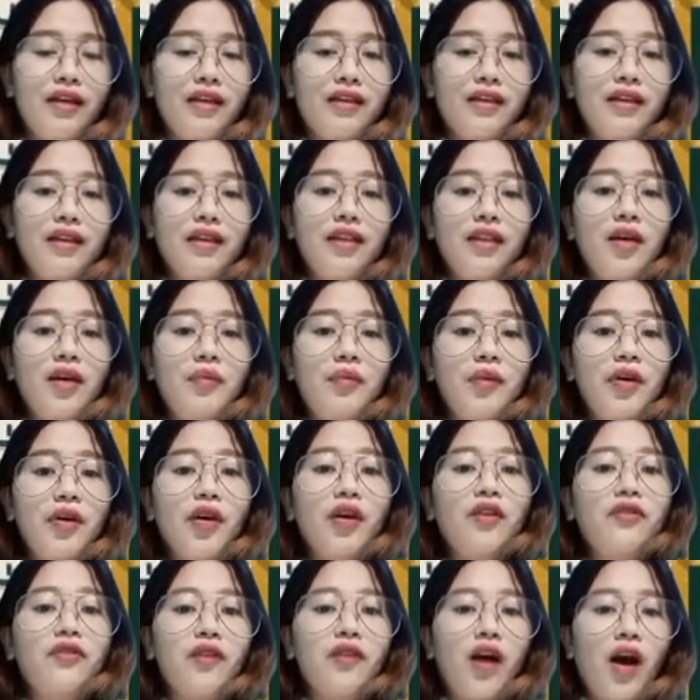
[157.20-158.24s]
The number
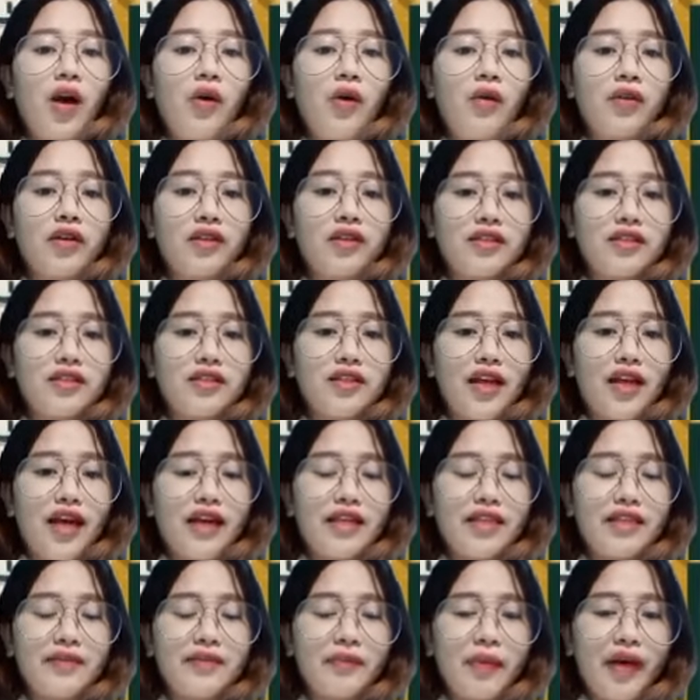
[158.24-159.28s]
of hours
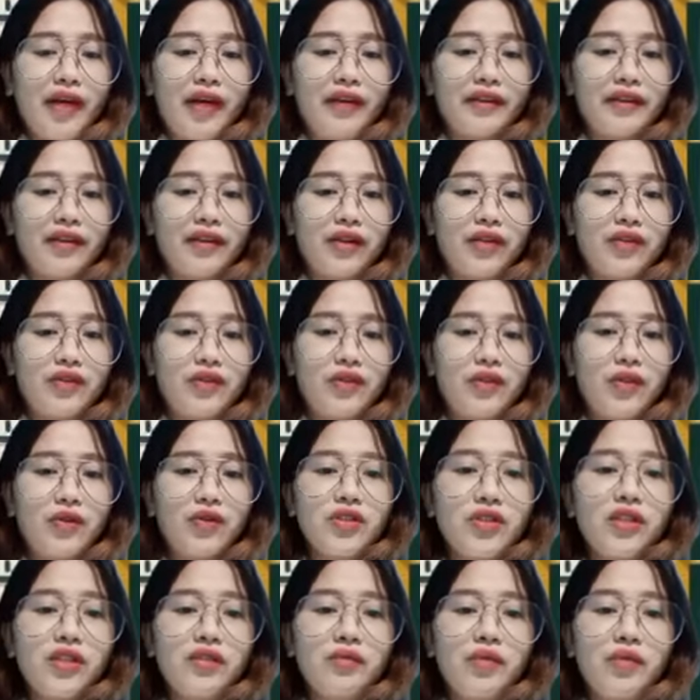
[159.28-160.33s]
I spent on
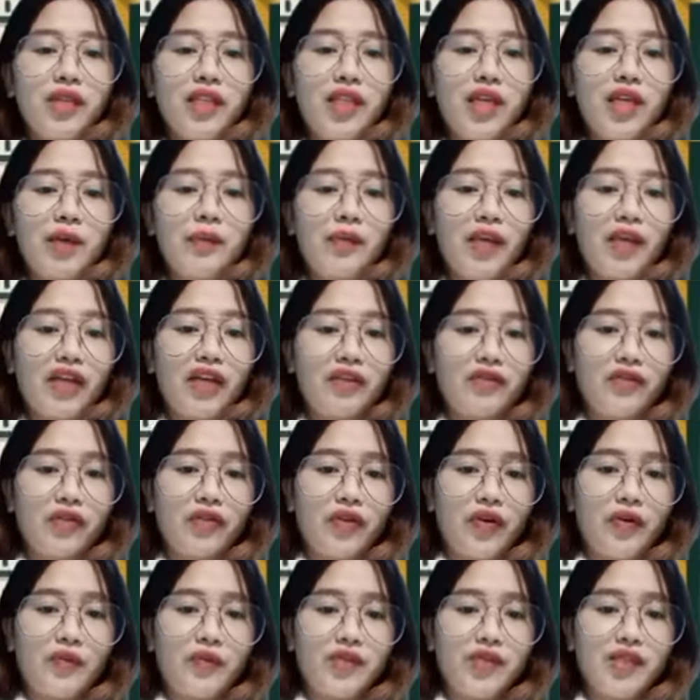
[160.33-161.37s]
social media
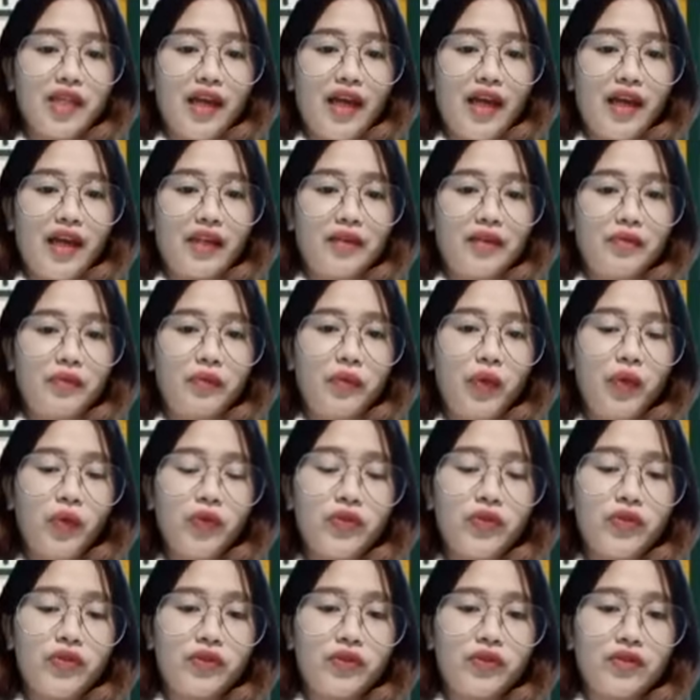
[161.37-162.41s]
platforms and
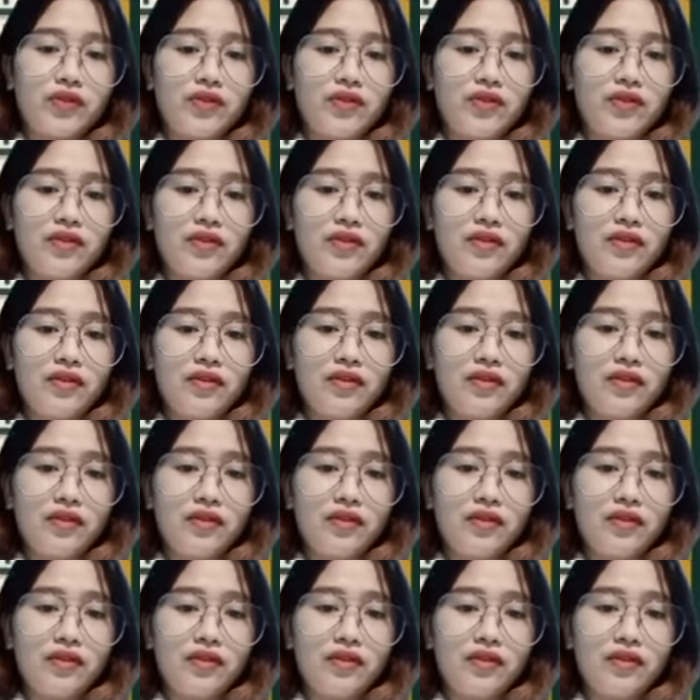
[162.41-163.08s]
modules.